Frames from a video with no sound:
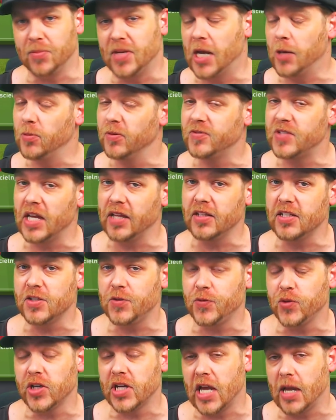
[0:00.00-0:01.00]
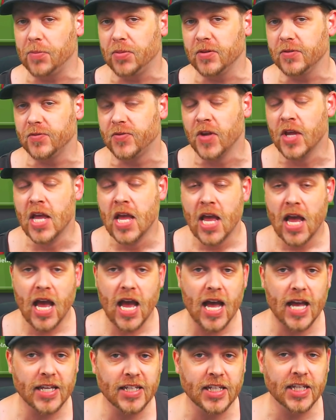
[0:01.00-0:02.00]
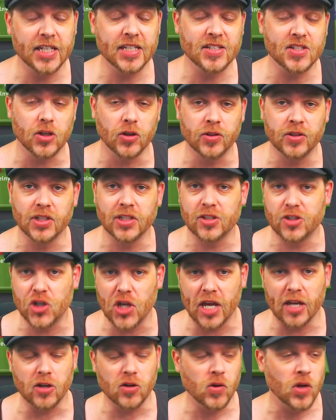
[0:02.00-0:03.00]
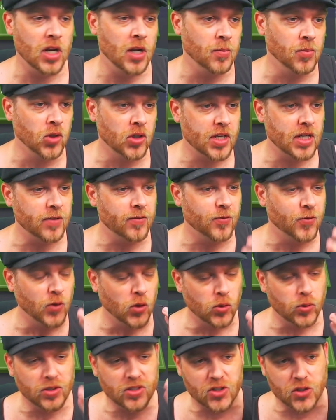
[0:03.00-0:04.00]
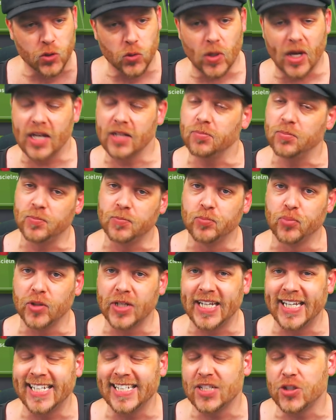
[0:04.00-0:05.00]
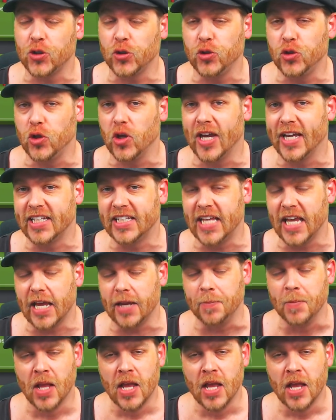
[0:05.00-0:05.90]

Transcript: Now, we've done this for a couple of years on the channel and I'm looking forward to bringing it to you again.